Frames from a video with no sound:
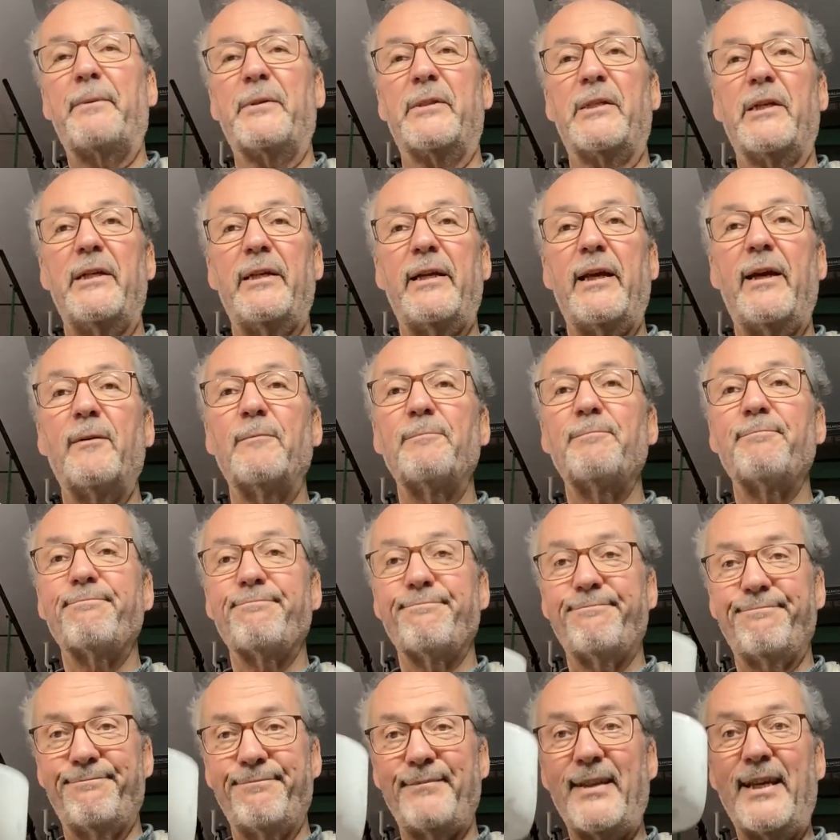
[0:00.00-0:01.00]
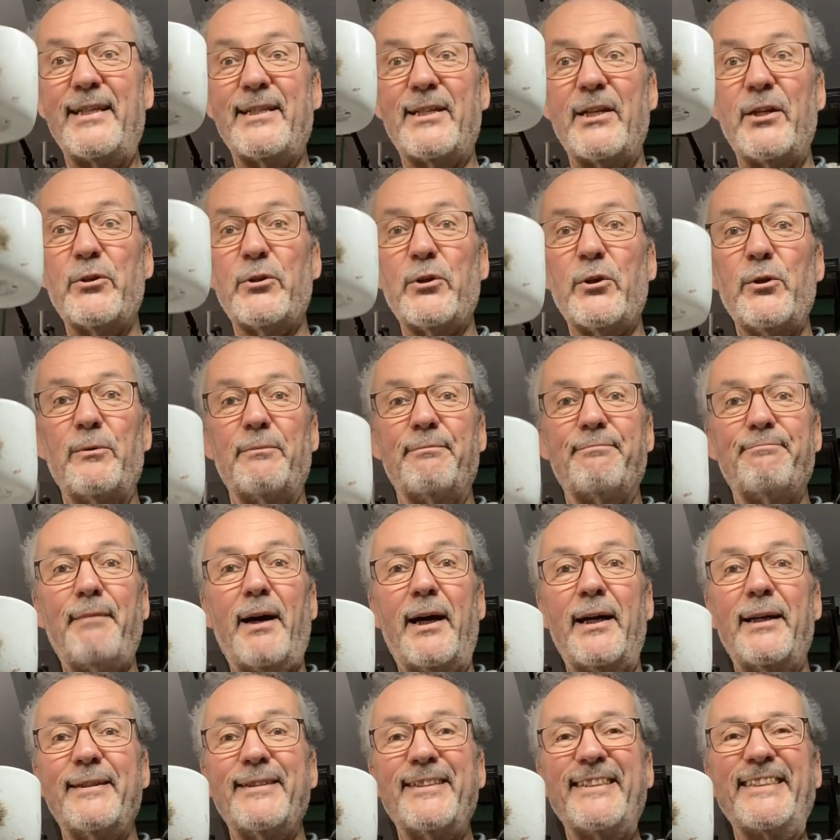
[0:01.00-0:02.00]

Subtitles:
of tea now. See you soon. Bye.